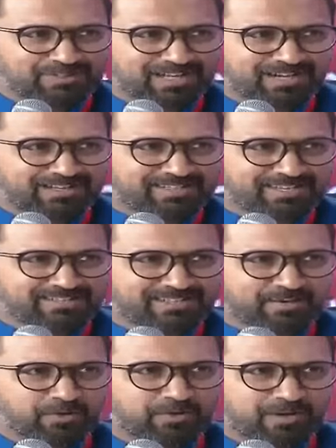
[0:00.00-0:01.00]
Is that
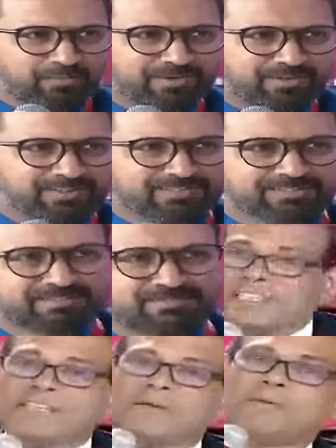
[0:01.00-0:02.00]
going to happen? Well, you
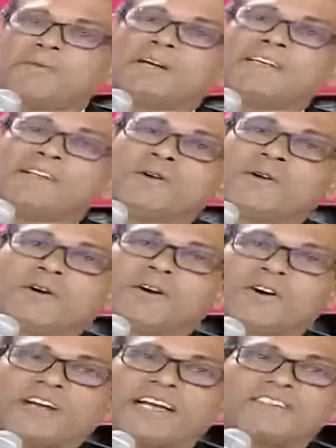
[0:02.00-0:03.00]
see, when you
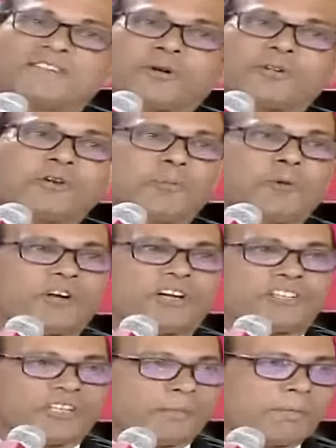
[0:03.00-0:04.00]
go against
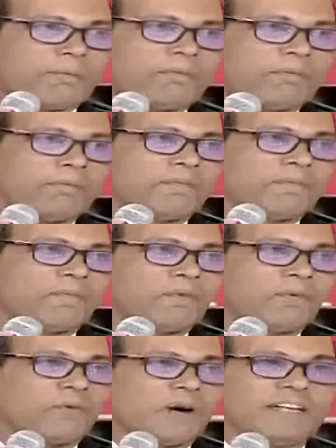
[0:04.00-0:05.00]
entrepreneurship,
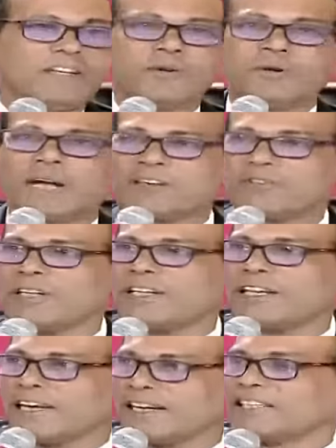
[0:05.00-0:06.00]
when you
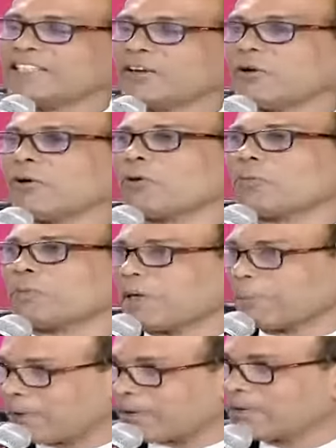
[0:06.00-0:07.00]
actually hurt your own
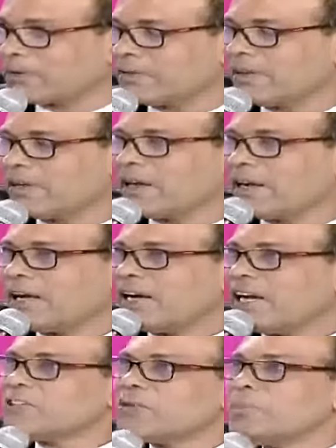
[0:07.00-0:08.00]
people,
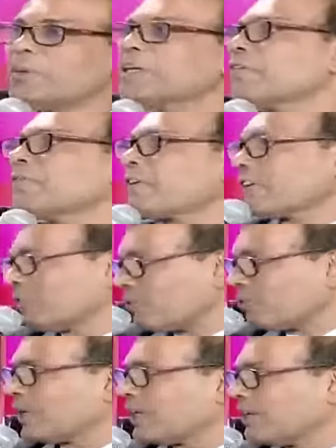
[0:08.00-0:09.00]
it will be difficult
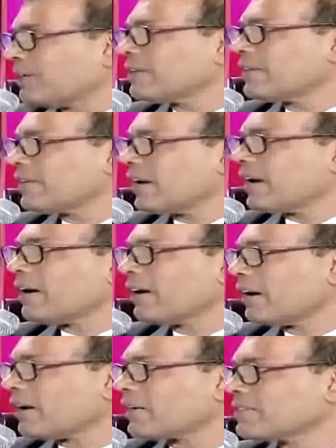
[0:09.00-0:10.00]
to win their
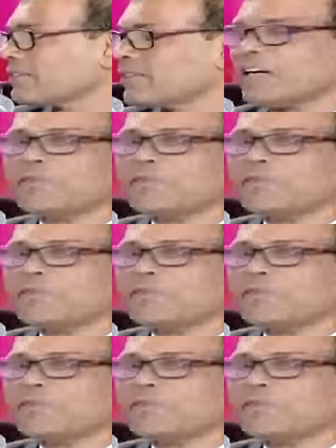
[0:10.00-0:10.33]
hearts.